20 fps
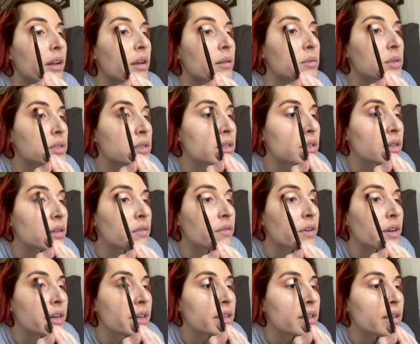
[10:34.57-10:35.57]
I'm just gonna
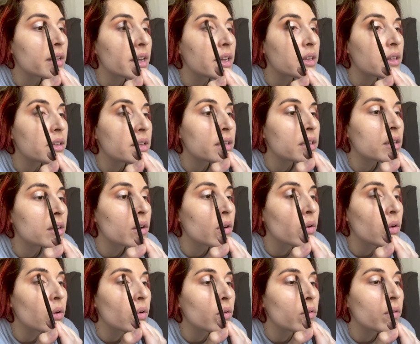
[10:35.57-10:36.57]
very lightly
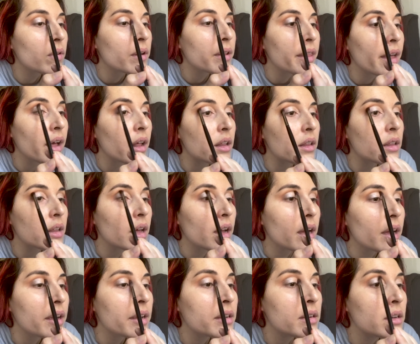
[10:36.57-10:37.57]
go over that
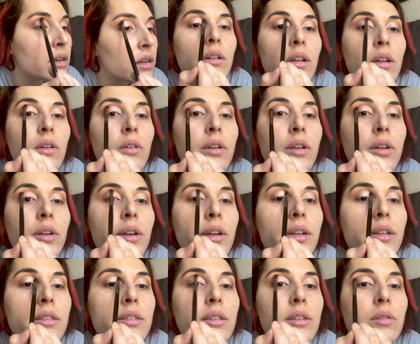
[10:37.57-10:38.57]
line. I'm not going
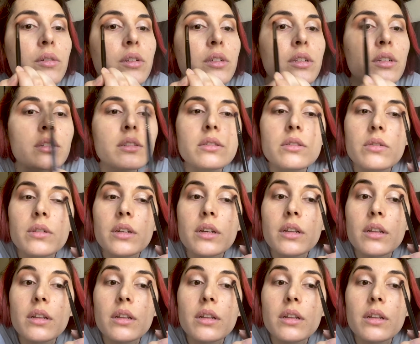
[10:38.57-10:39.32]
crazy, we're just doing a